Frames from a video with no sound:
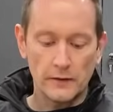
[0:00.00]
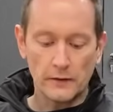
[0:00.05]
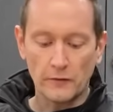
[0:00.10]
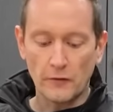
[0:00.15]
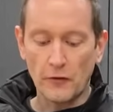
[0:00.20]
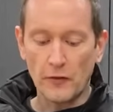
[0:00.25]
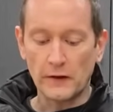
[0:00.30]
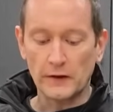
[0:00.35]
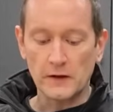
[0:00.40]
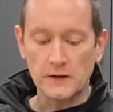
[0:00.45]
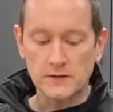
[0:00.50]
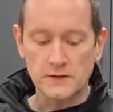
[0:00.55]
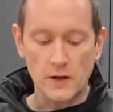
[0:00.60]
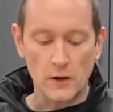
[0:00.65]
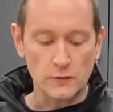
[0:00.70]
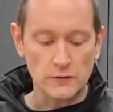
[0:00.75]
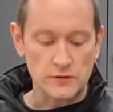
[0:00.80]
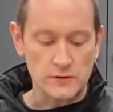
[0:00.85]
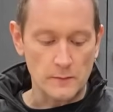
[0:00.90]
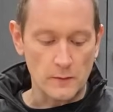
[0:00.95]
other thing that's
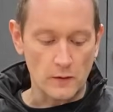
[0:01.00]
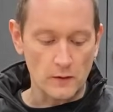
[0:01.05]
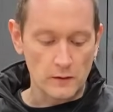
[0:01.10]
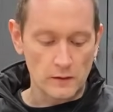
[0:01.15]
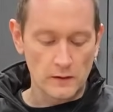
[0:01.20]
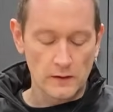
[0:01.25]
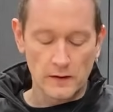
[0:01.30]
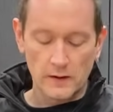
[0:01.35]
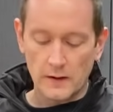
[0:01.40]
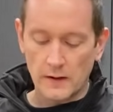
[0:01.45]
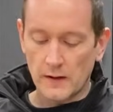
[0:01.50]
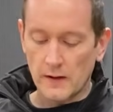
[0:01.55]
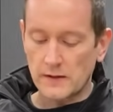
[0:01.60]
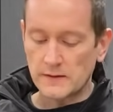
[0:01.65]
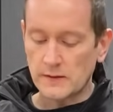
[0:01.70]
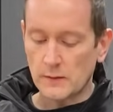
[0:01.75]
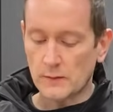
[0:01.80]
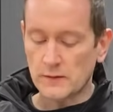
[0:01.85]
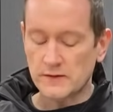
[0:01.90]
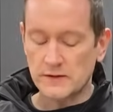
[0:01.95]
noticeable is,
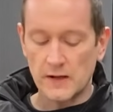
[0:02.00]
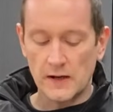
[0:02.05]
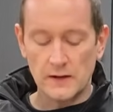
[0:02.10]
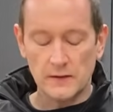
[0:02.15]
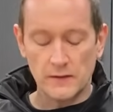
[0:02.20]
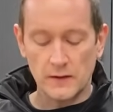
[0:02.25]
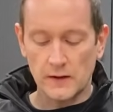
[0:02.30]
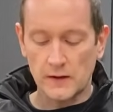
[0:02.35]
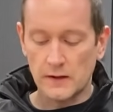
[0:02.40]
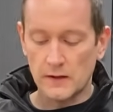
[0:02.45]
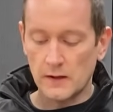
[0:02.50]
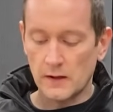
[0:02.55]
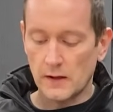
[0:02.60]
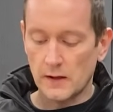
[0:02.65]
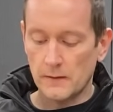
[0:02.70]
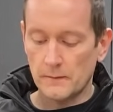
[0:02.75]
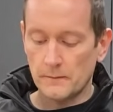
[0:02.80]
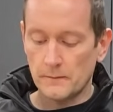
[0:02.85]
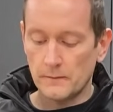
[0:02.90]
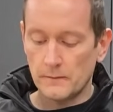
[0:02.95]
I would say,
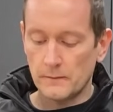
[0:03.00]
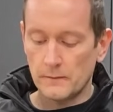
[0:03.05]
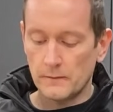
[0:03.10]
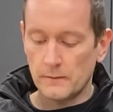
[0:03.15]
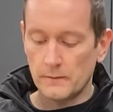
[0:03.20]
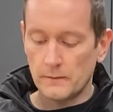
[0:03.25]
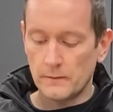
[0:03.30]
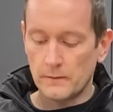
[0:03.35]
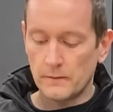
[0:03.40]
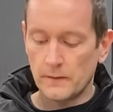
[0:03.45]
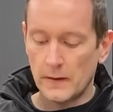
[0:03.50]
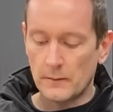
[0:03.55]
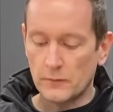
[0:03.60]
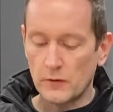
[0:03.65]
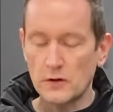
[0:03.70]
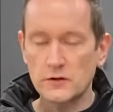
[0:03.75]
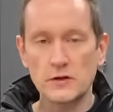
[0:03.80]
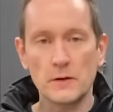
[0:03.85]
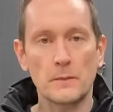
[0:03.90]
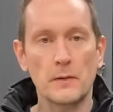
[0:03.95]
the
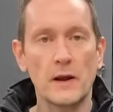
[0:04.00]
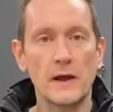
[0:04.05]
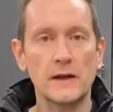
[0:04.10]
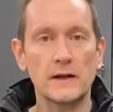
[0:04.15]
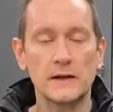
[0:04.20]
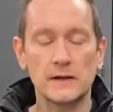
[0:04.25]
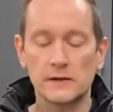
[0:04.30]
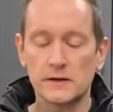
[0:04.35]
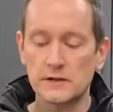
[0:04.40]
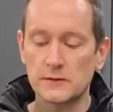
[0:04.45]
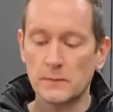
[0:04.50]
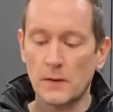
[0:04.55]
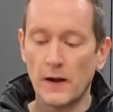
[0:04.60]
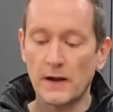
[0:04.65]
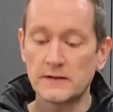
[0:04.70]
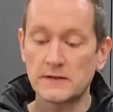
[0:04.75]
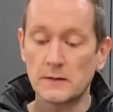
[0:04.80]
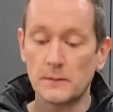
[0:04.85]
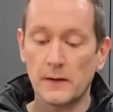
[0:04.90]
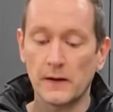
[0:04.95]
Ambrogio blade,
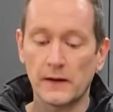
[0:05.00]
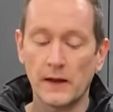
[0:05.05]
despite it being